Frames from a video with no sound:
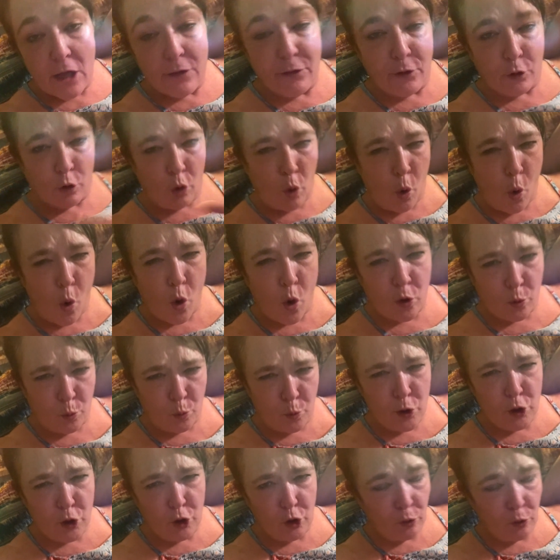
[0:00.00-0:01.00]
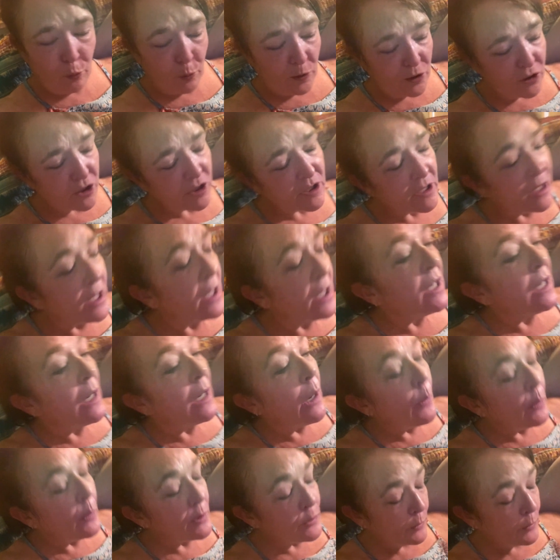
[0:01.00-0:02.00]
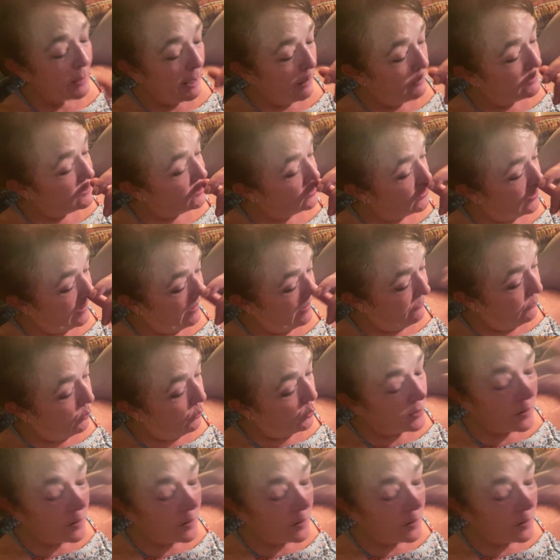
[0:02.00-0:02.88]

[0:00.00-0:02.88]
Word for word: the core wound, which was when I was three and four